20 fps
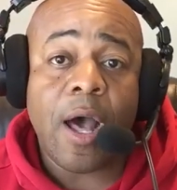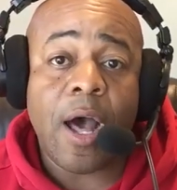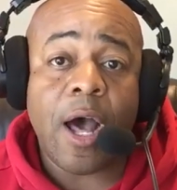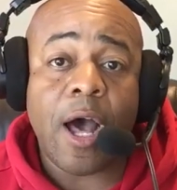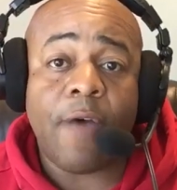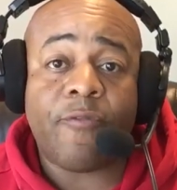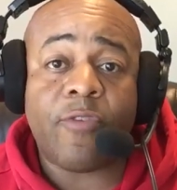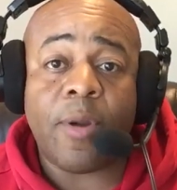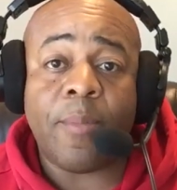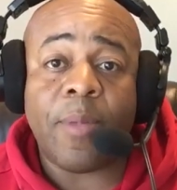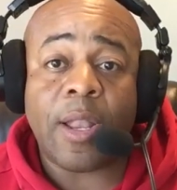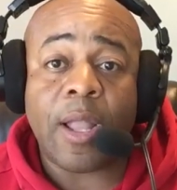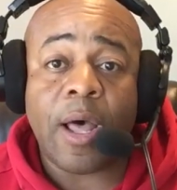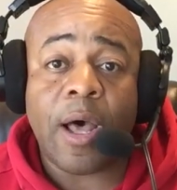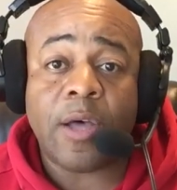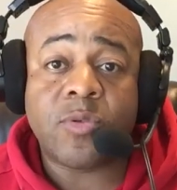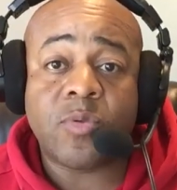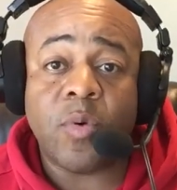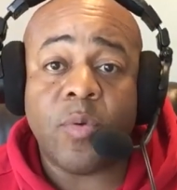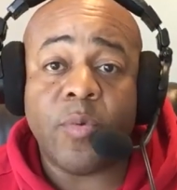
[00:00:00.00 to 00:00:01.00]
uh, from a
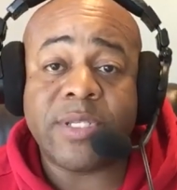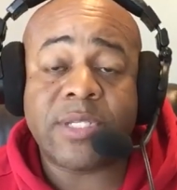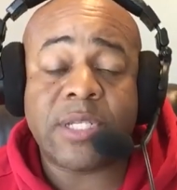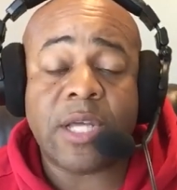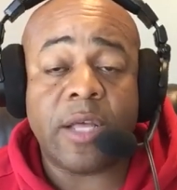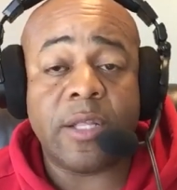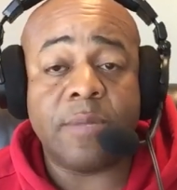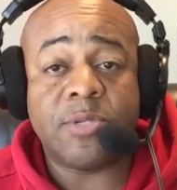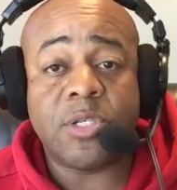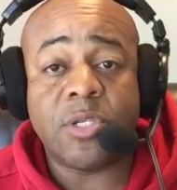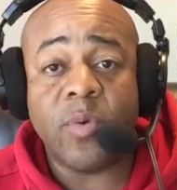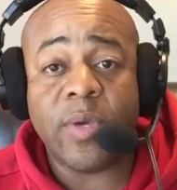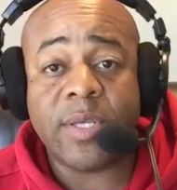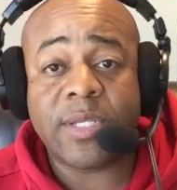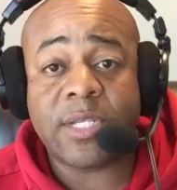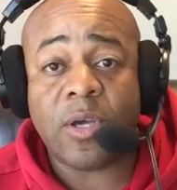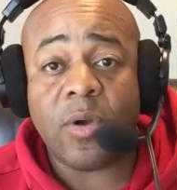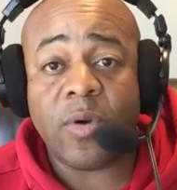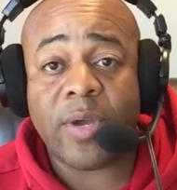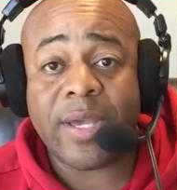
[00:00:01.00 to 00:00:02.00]
loss when we saw them two weeks
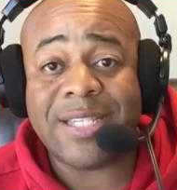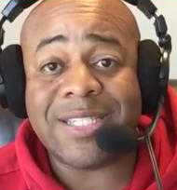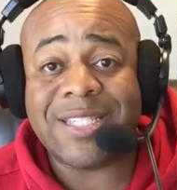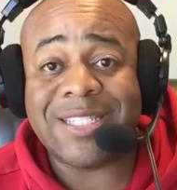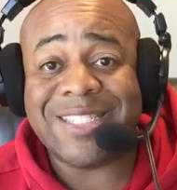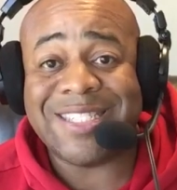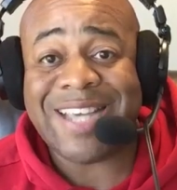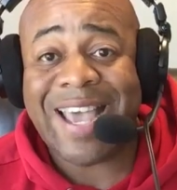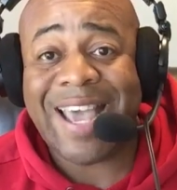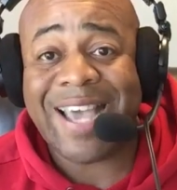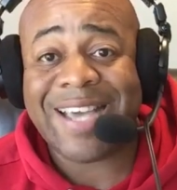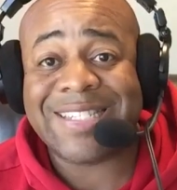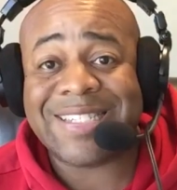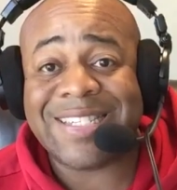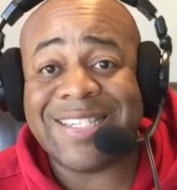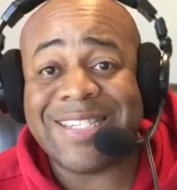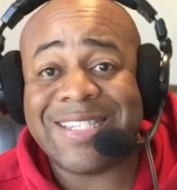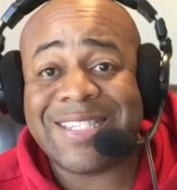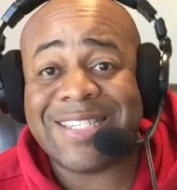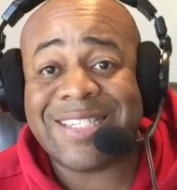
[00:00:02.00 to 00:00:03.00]
ago against
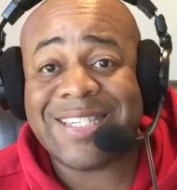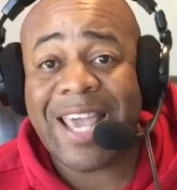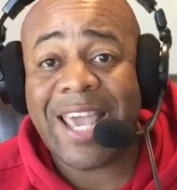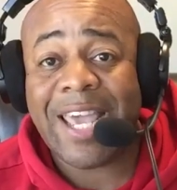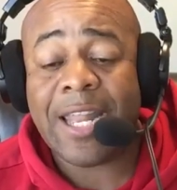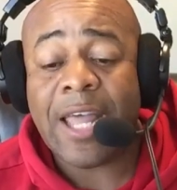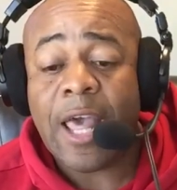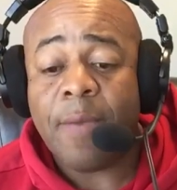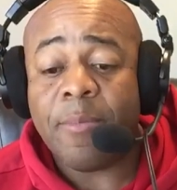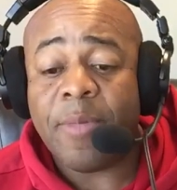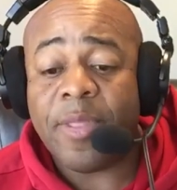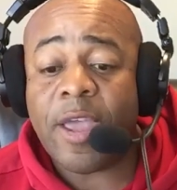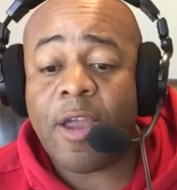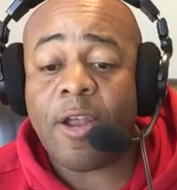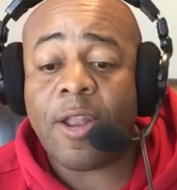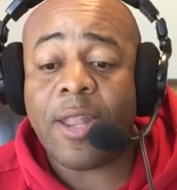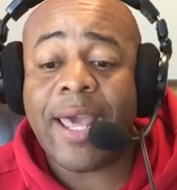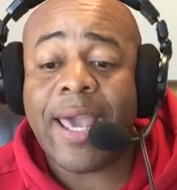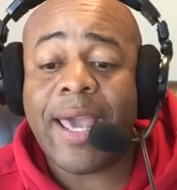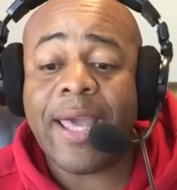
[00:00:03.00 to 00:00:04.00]
Jackson State, but they
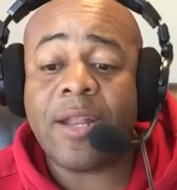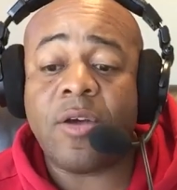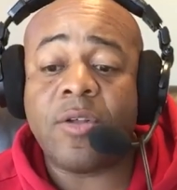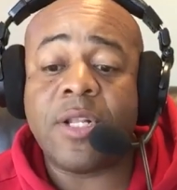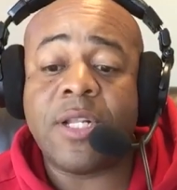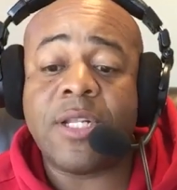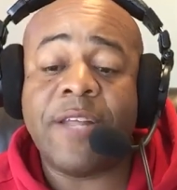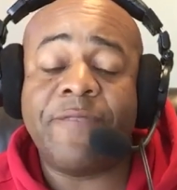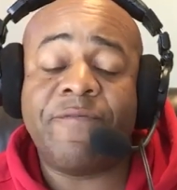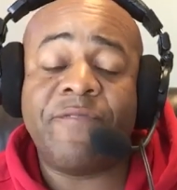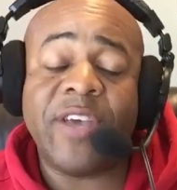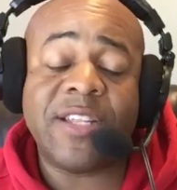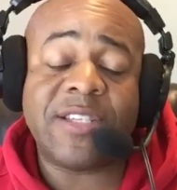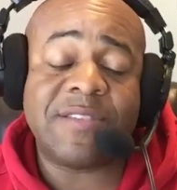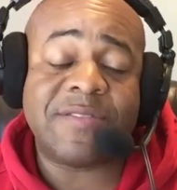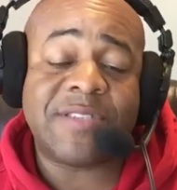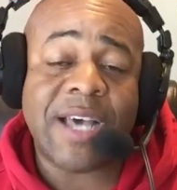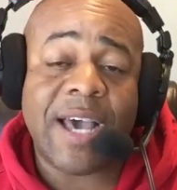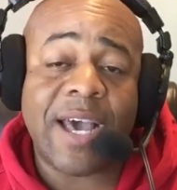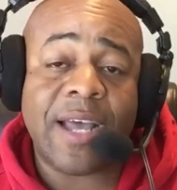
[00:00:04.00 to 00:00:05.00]
are led on the
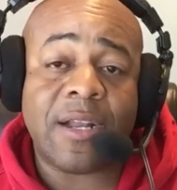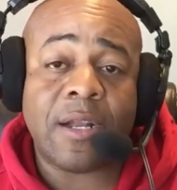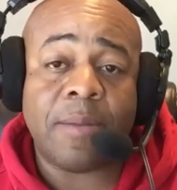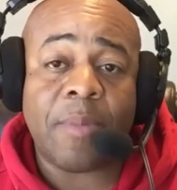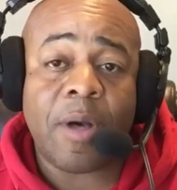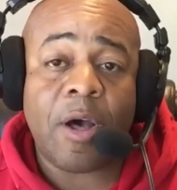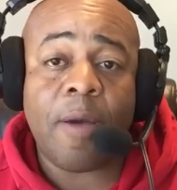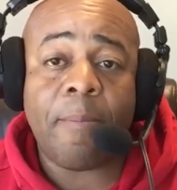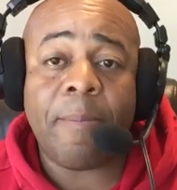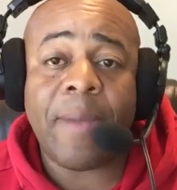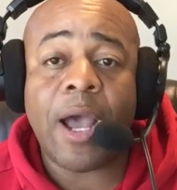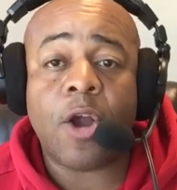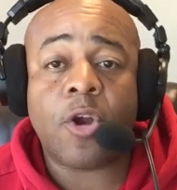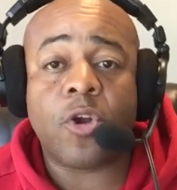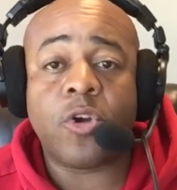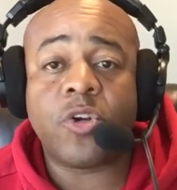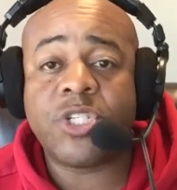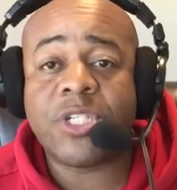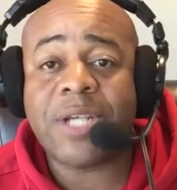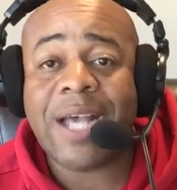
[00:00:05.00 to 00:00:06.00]
defensive side of the ball by
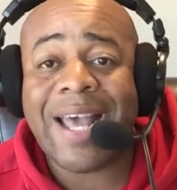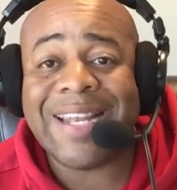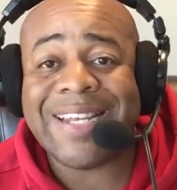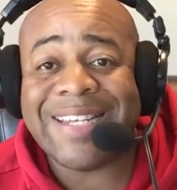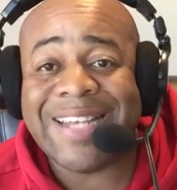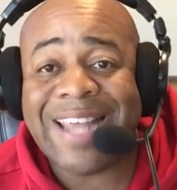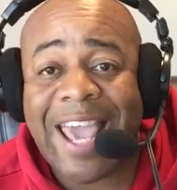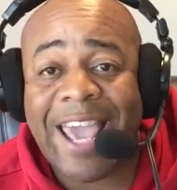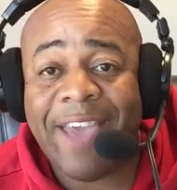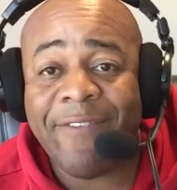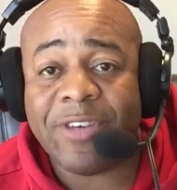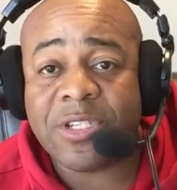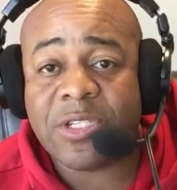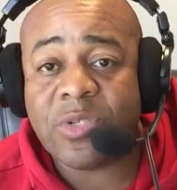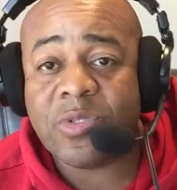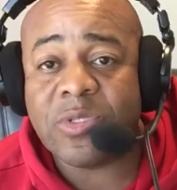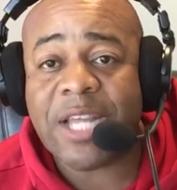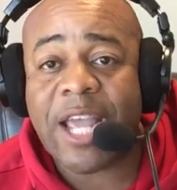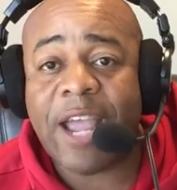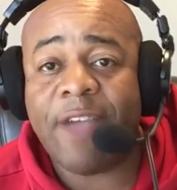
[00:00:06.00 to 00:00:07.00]
Urshot Davis,
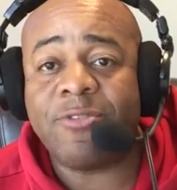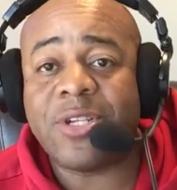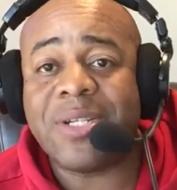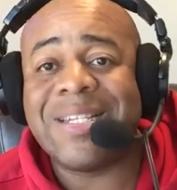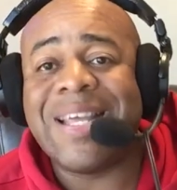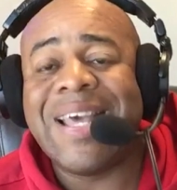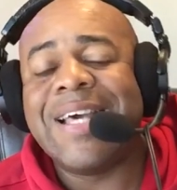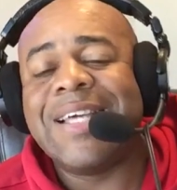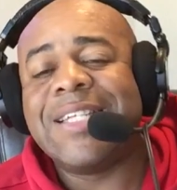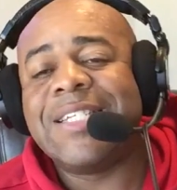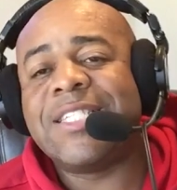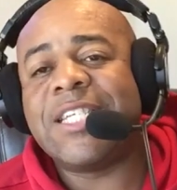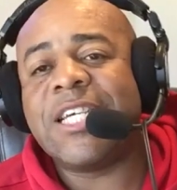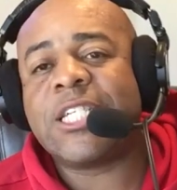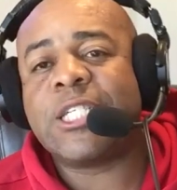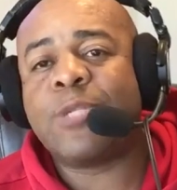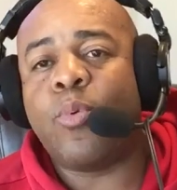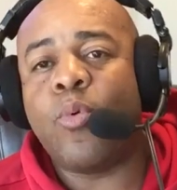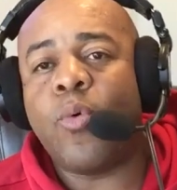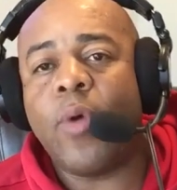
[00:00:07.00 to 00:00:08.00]
who's averaging
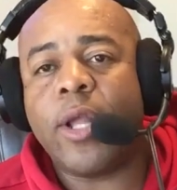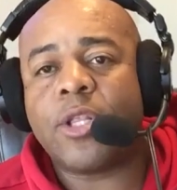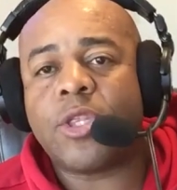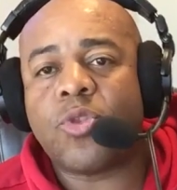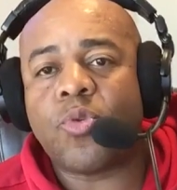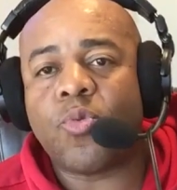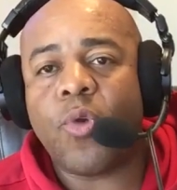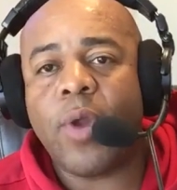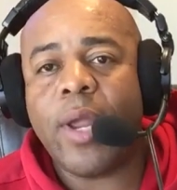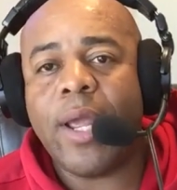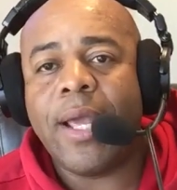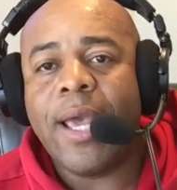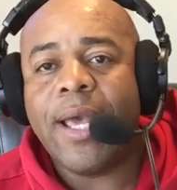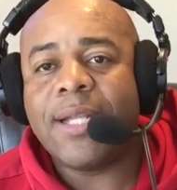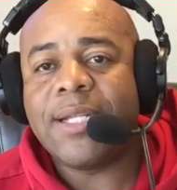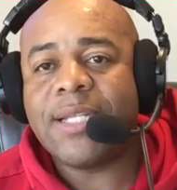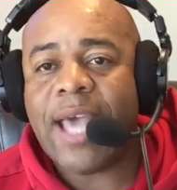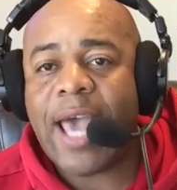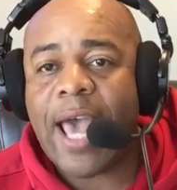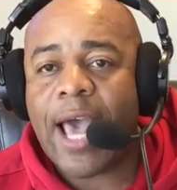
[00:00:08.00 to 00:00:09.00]
6.3
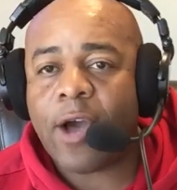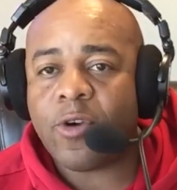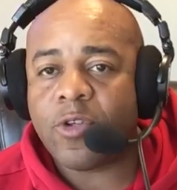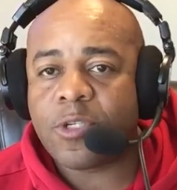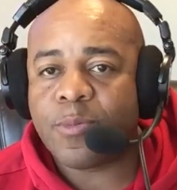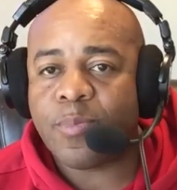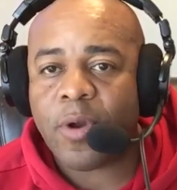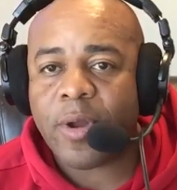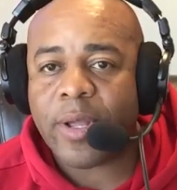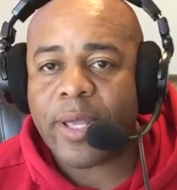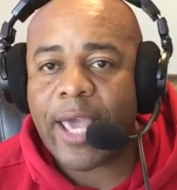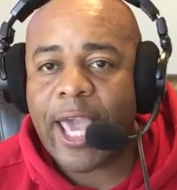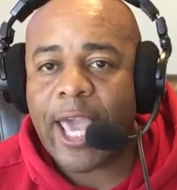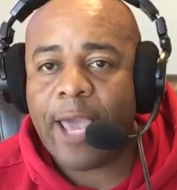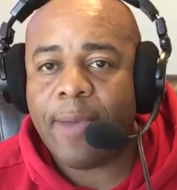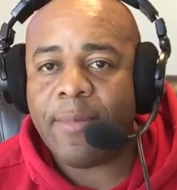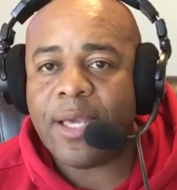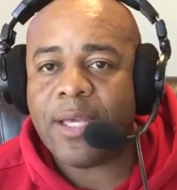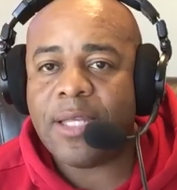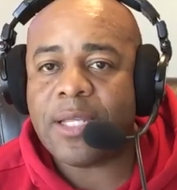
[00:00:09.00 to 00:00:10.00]
tackles per
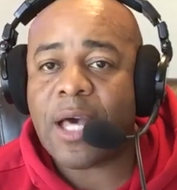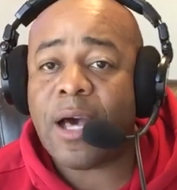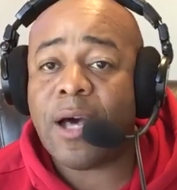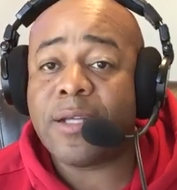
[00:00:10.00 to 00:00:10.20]
game. He